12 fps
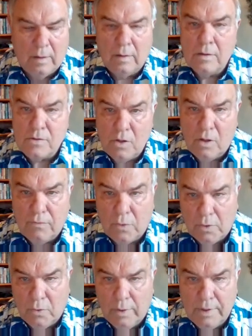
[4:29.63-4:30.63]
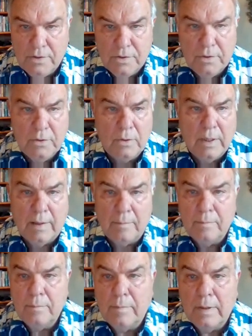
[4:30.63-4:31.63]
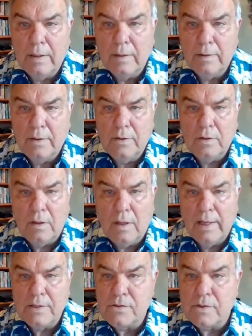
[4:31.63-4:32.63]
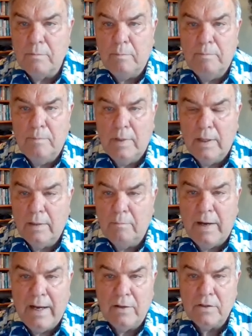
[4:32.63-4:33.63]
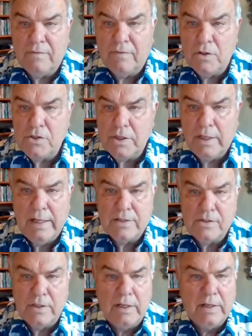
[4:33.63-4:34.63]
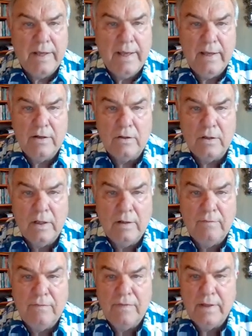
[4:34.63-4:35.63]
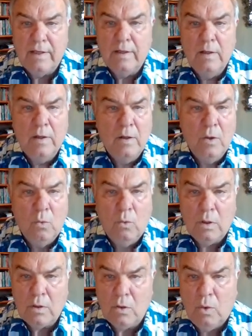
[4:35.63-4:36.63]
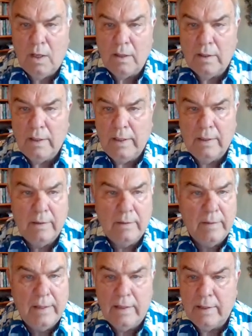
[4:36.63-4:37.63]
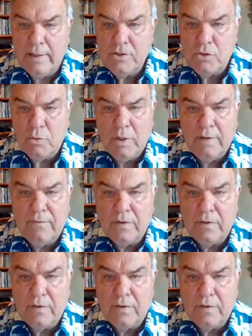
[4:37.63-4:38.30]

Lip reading: So if we're going to utilize biodiversity as an indicator of the water quality in an estuary, for